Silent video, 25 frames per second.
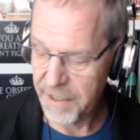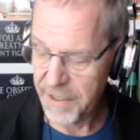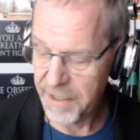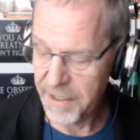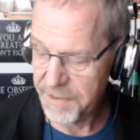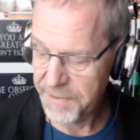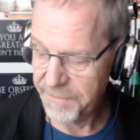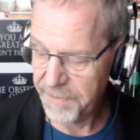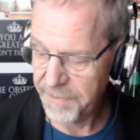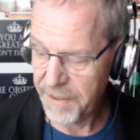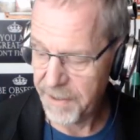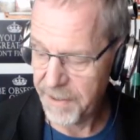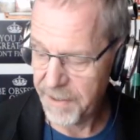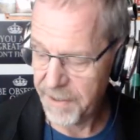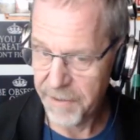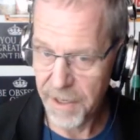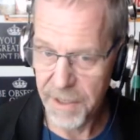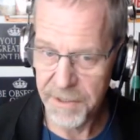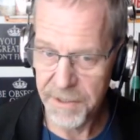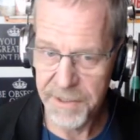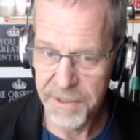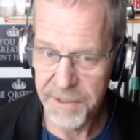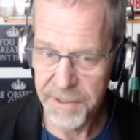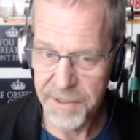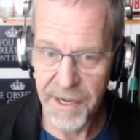if you have a hard
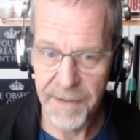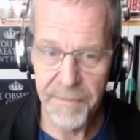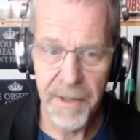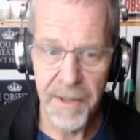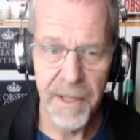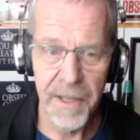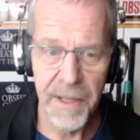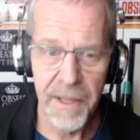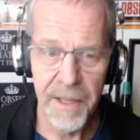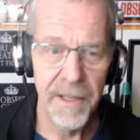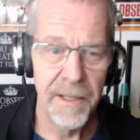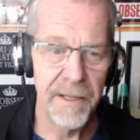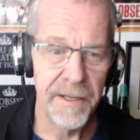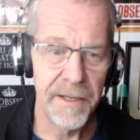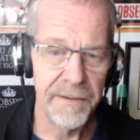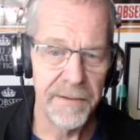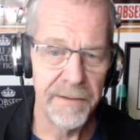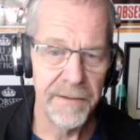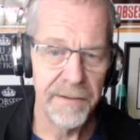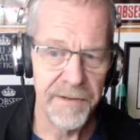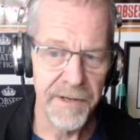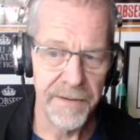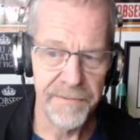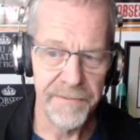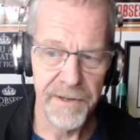time, and if you're
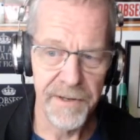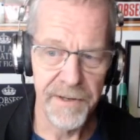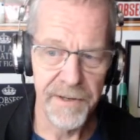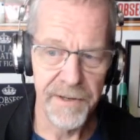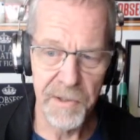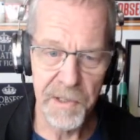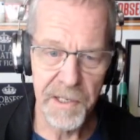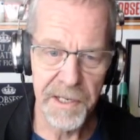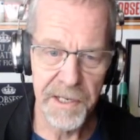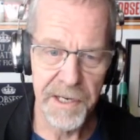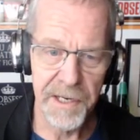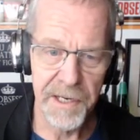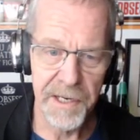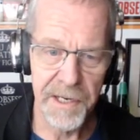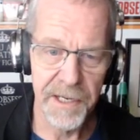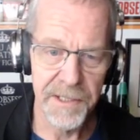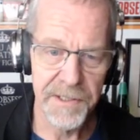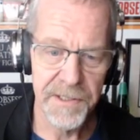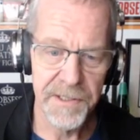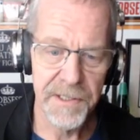not very organized,